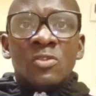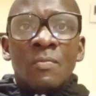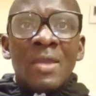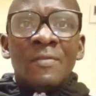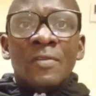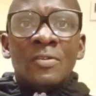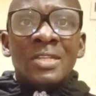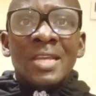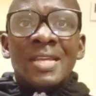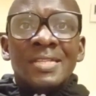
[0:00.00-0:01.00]
You buy for your
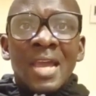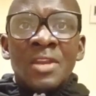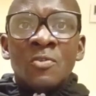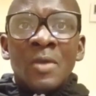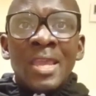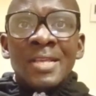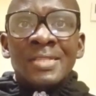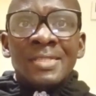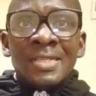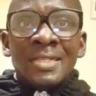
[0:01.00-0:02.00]
tickets and you
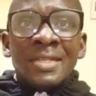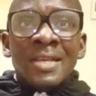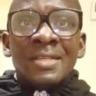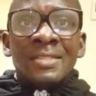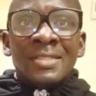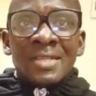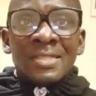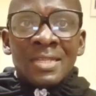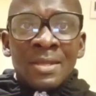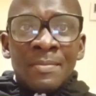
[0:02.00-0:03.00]
exit
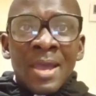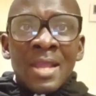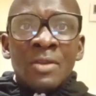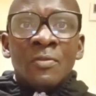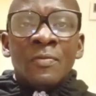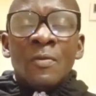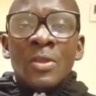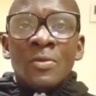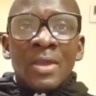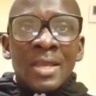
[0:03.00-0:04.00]
just in a mile of way.
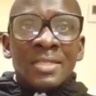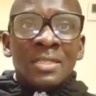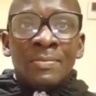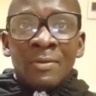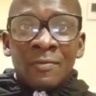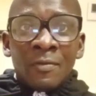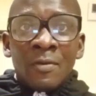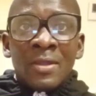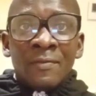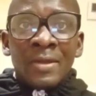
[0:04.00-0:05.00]
You exit before
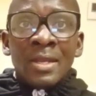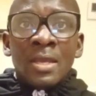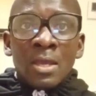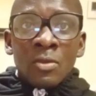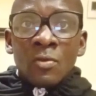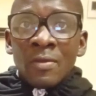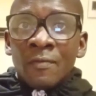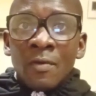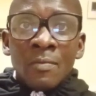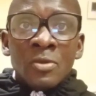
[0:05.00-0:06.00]
even you
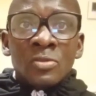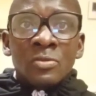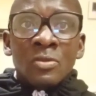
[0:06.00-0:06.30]
inform your